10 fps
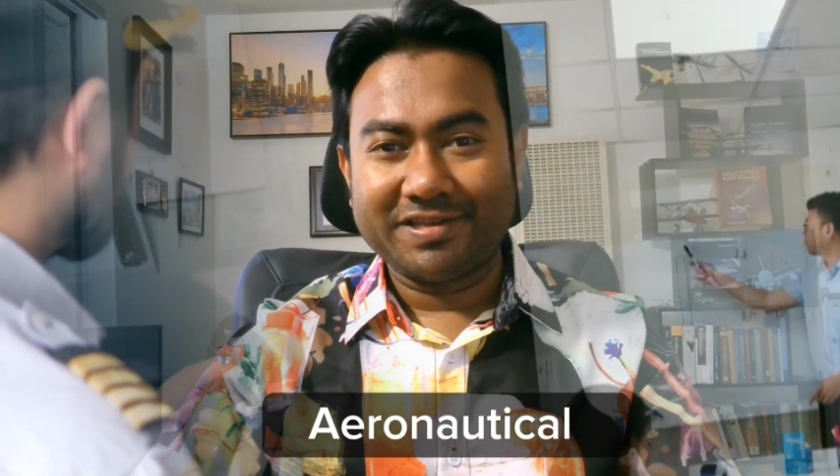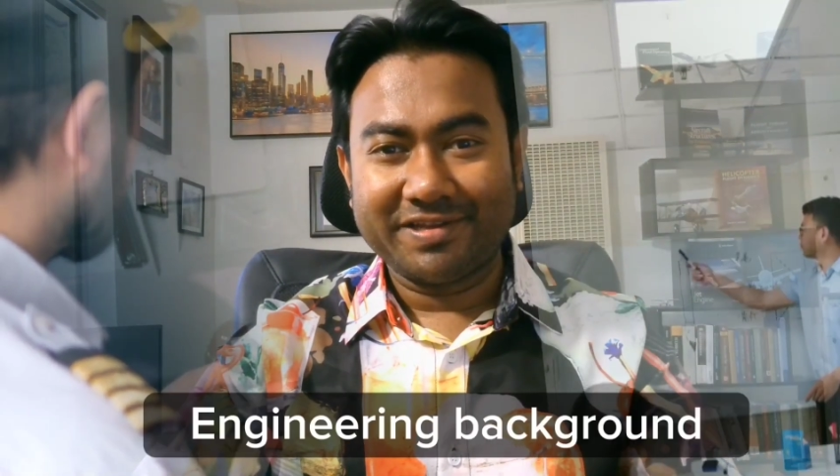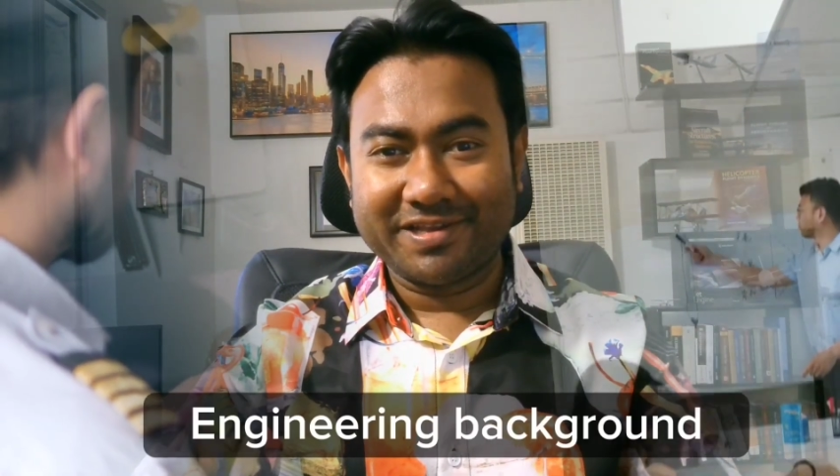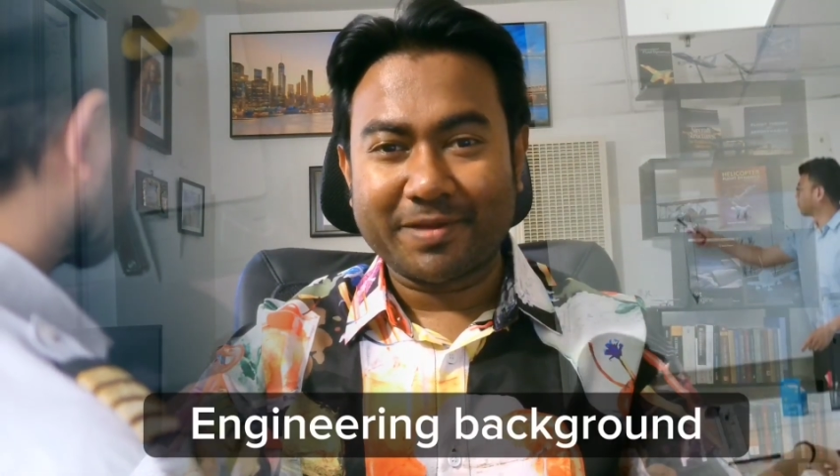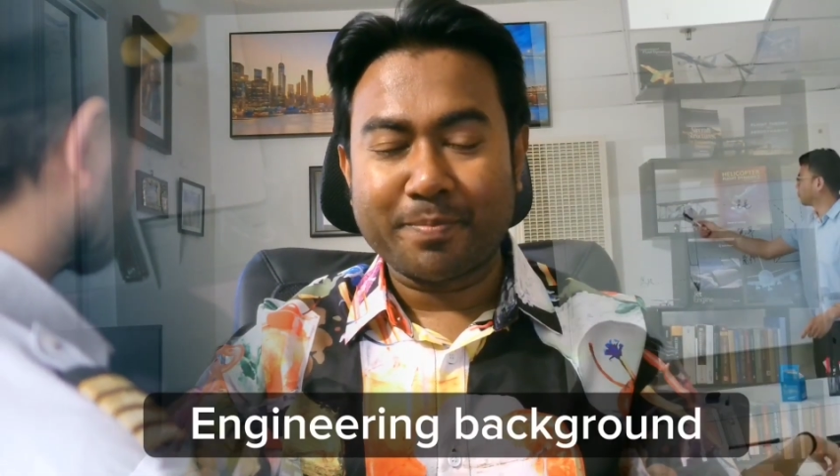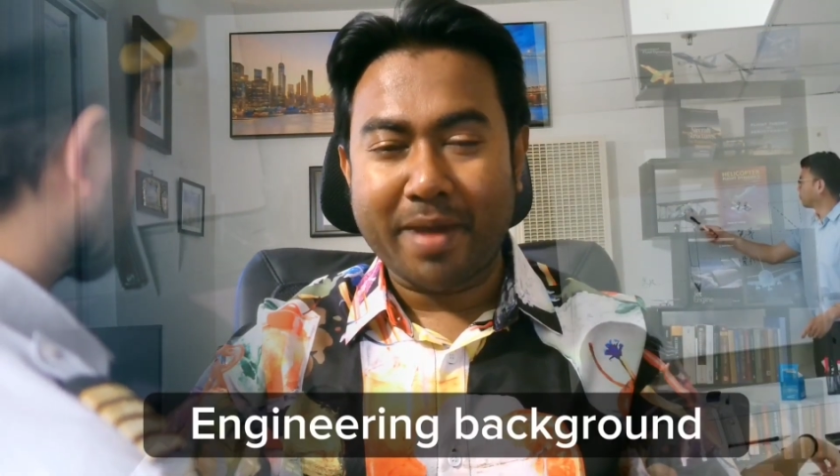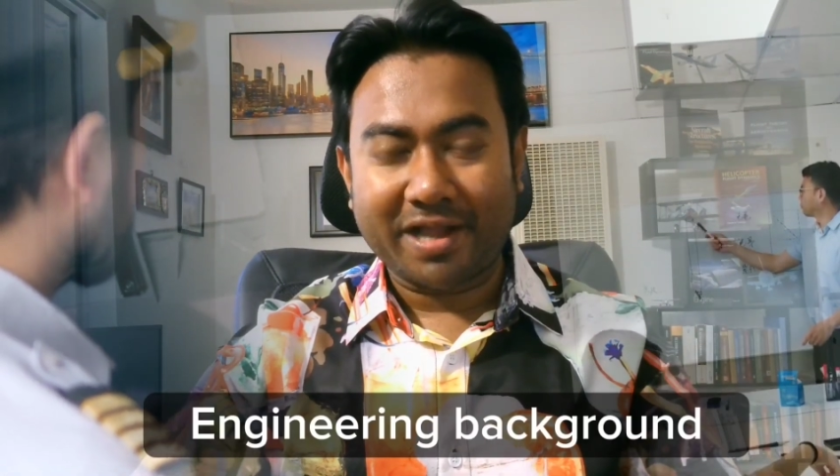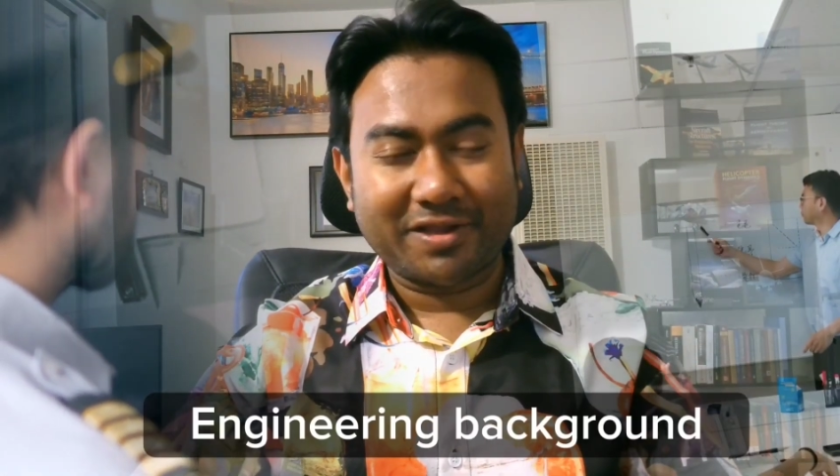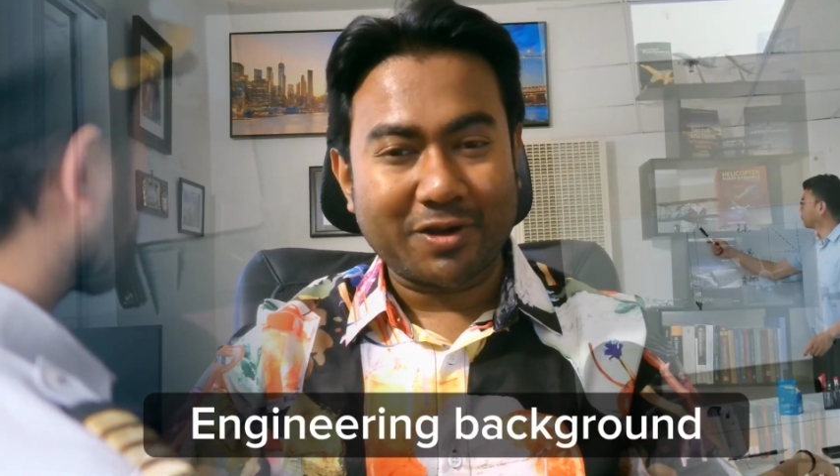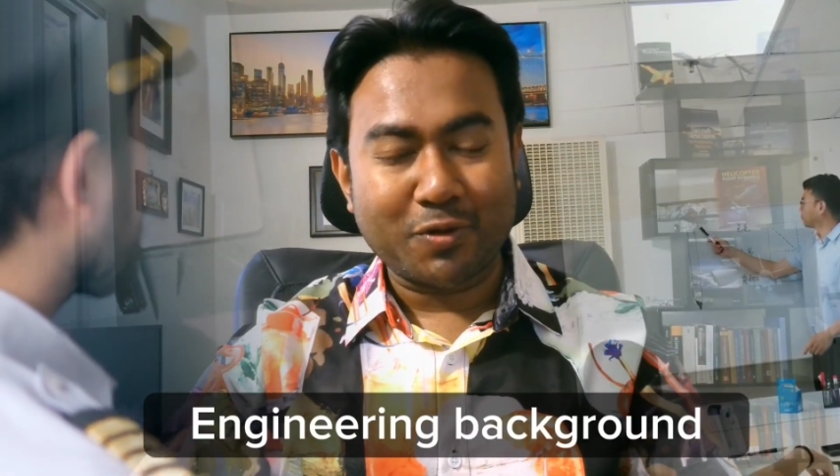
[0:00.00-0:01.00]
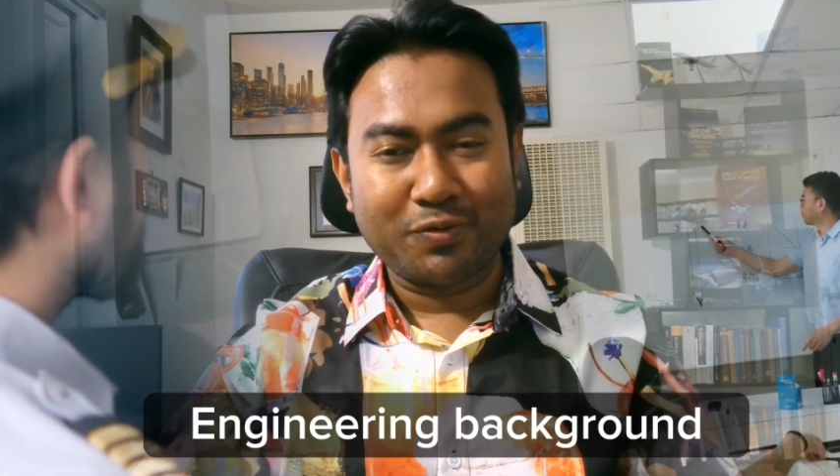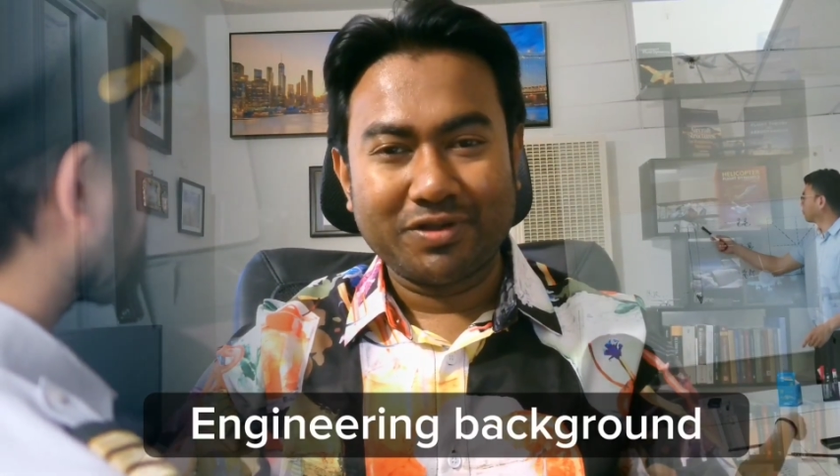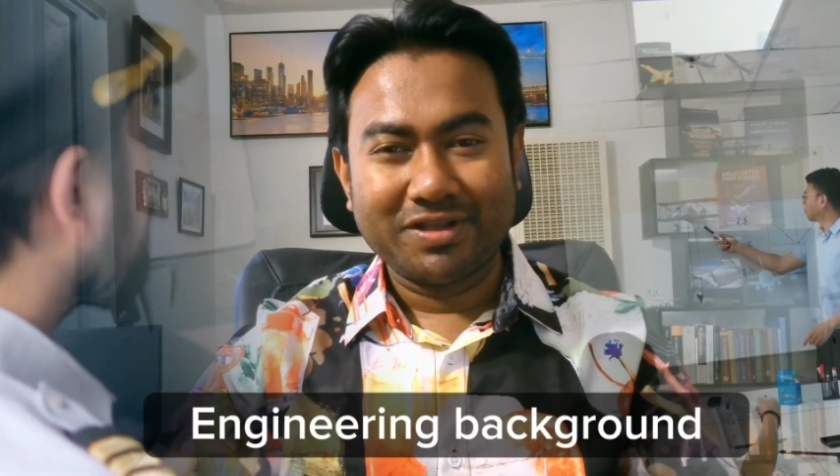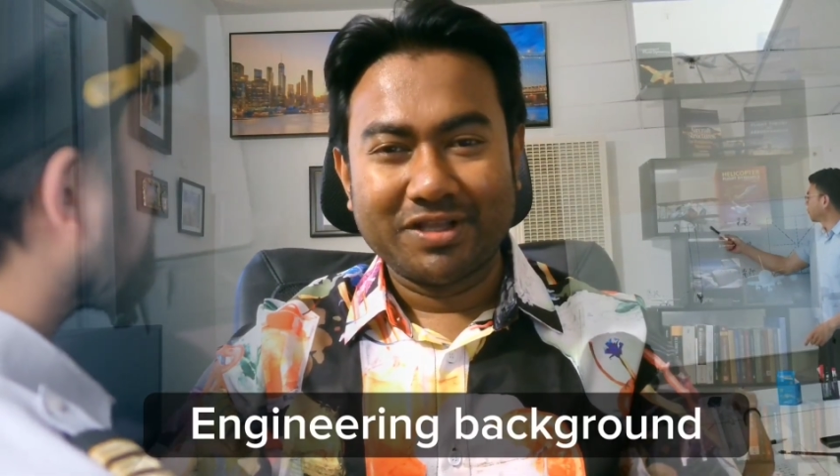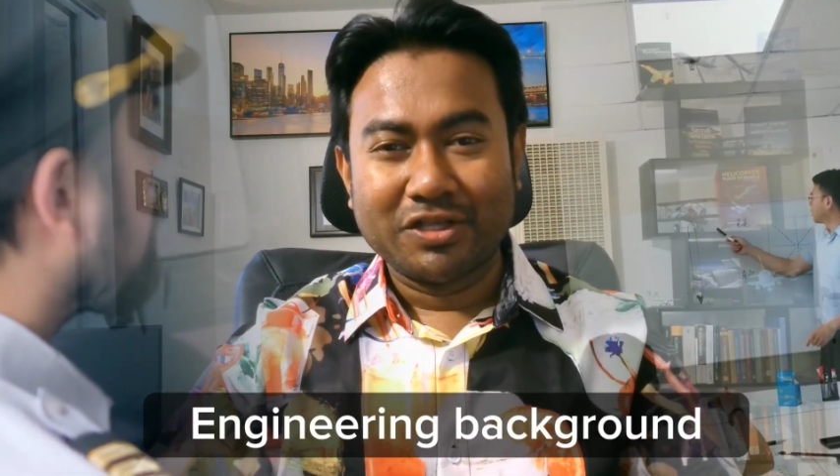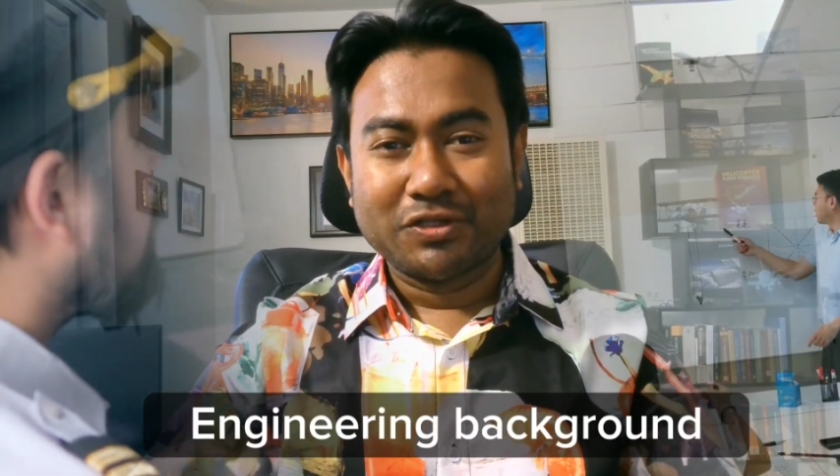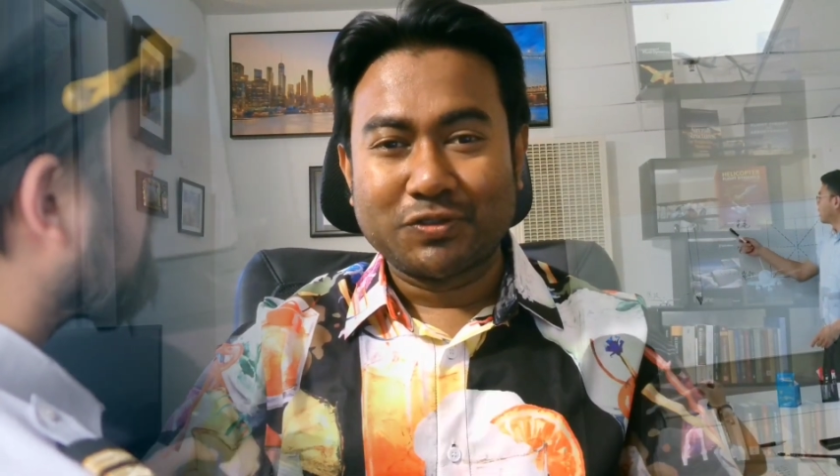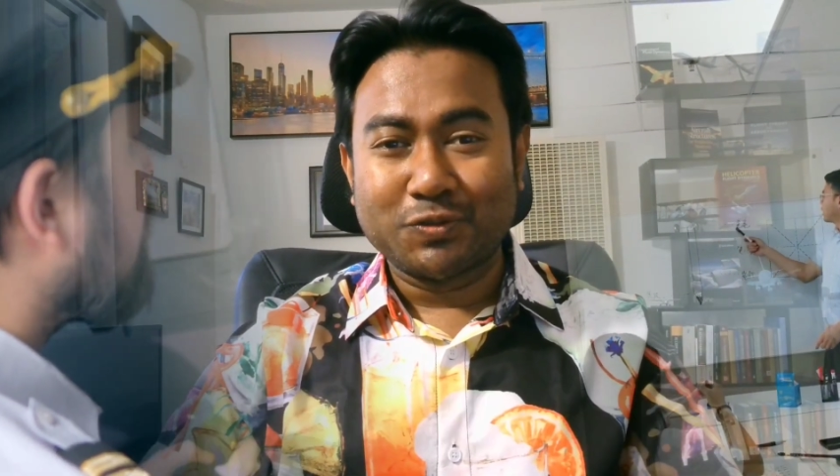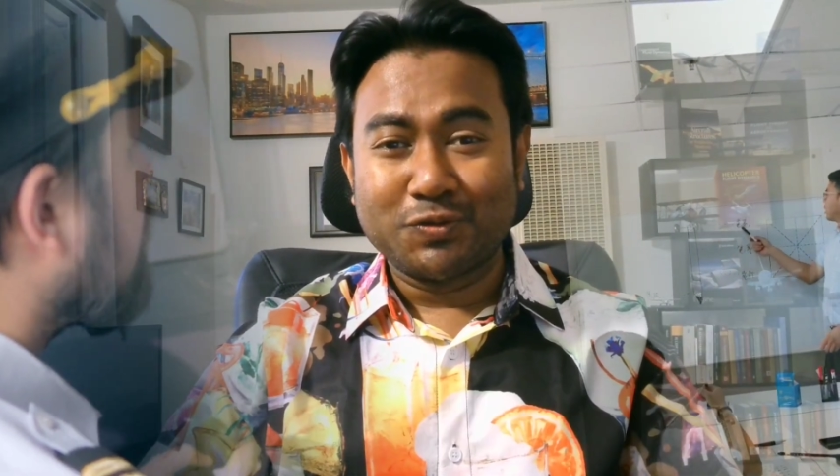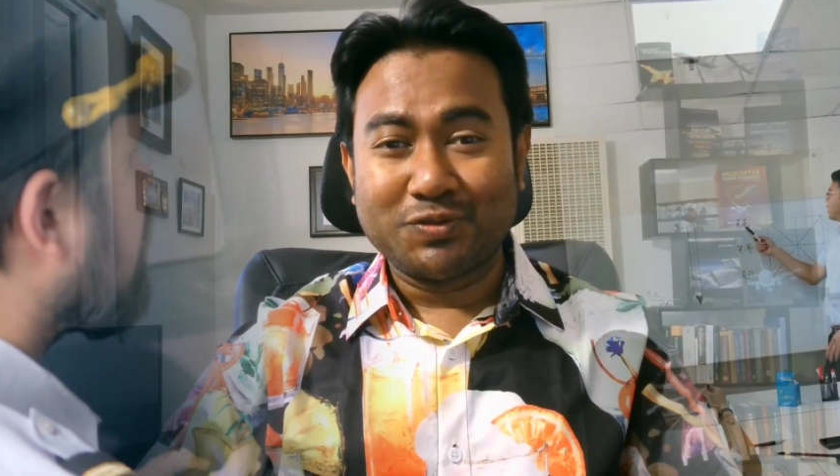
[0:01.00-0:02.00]
engineering background?
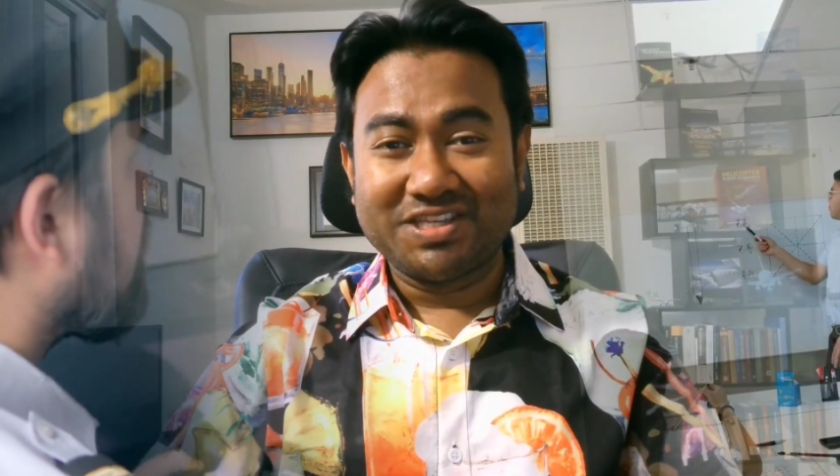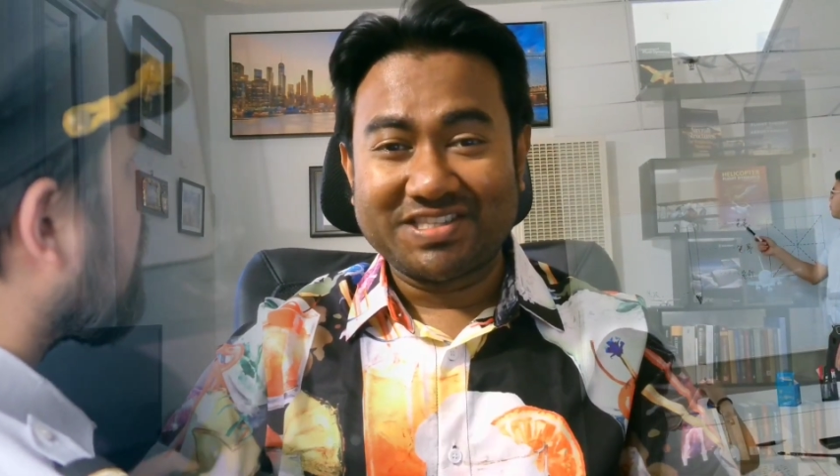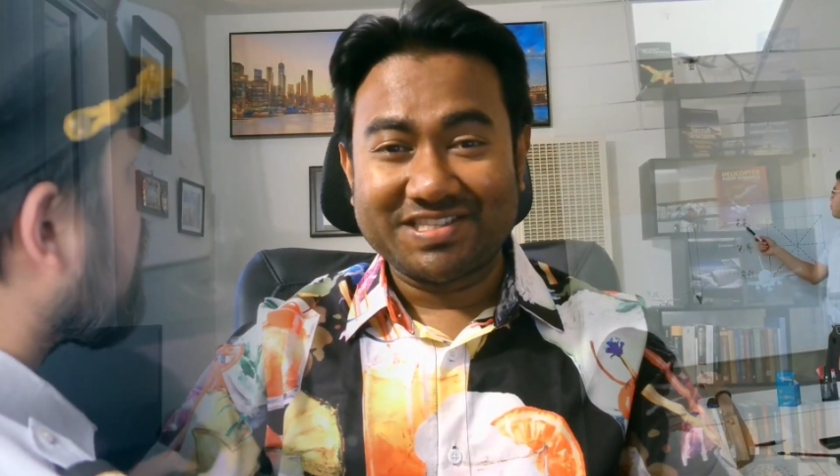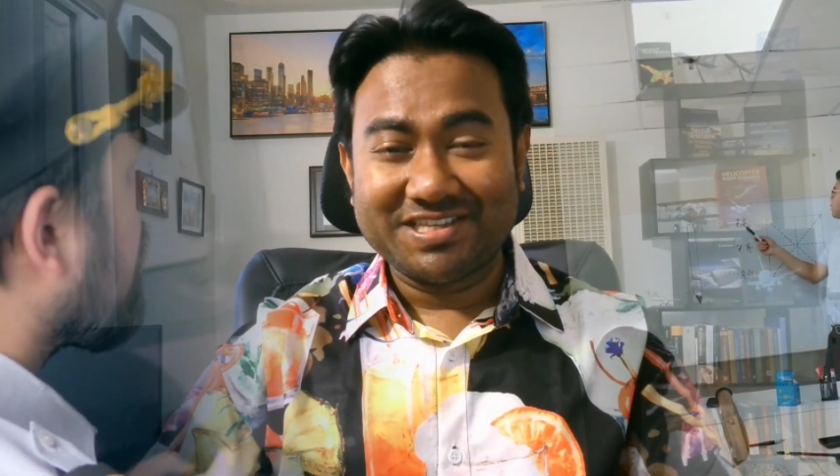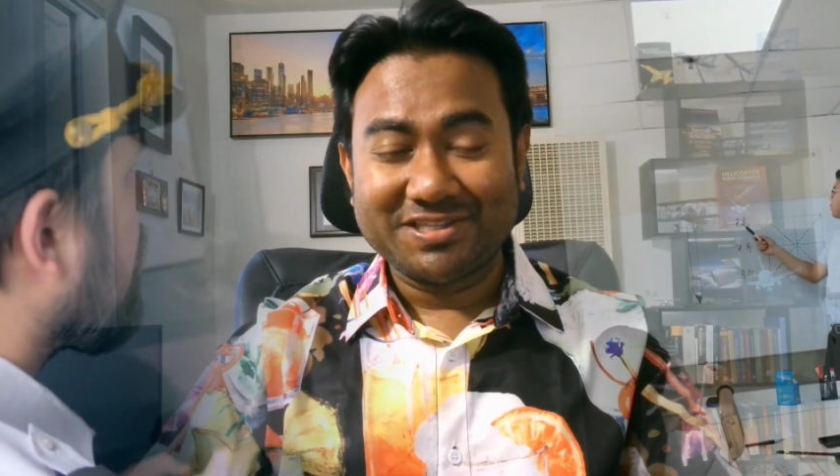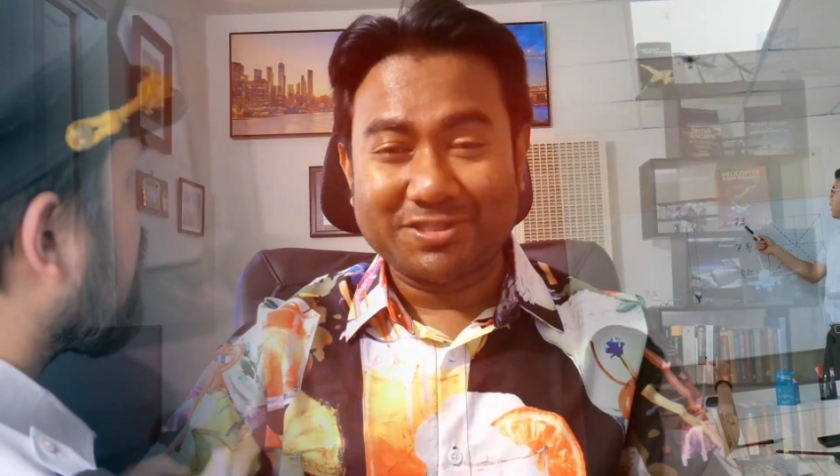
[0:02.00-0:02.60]
So this